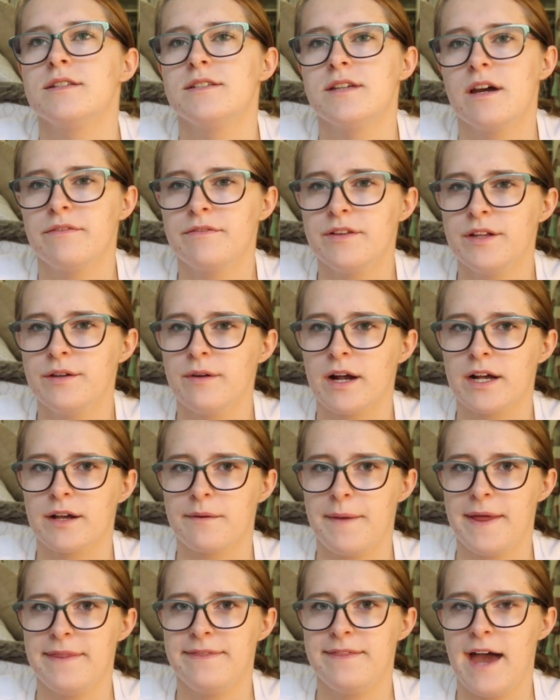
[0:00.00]
Definitely
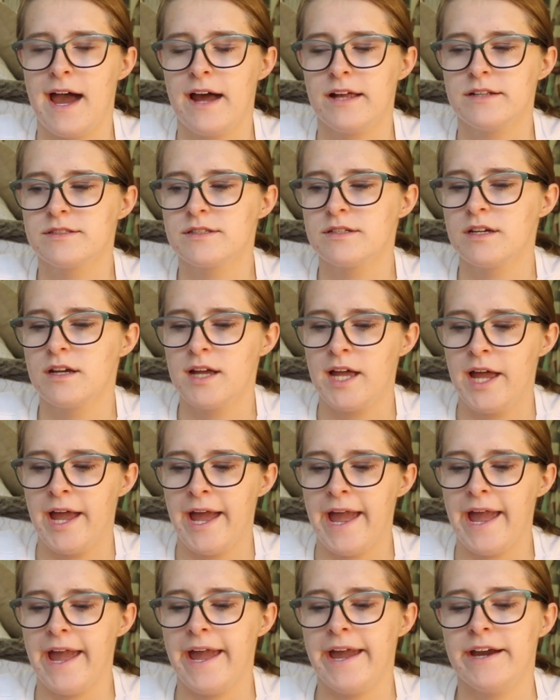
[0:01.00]
recommend that.
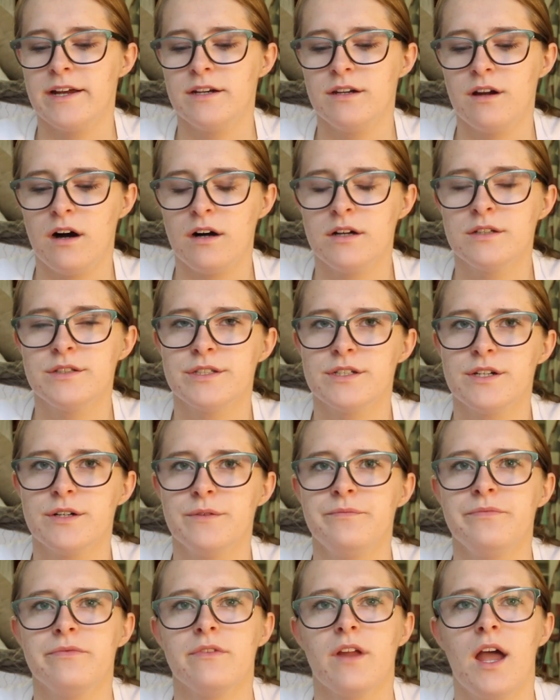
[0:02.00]
And
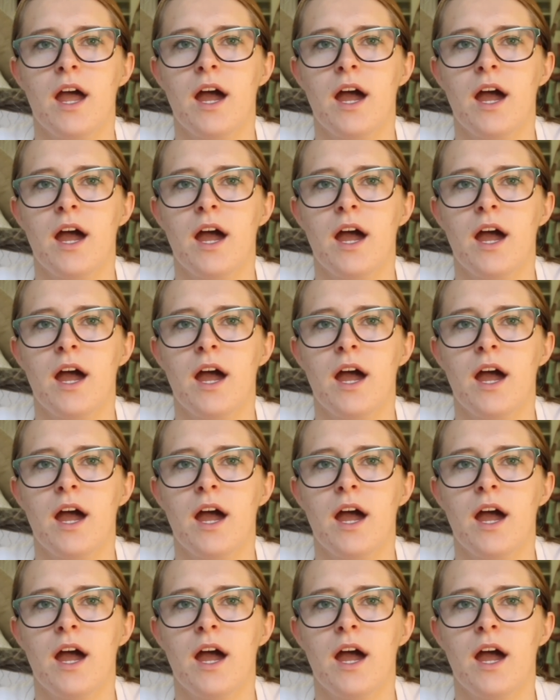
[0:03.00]
also,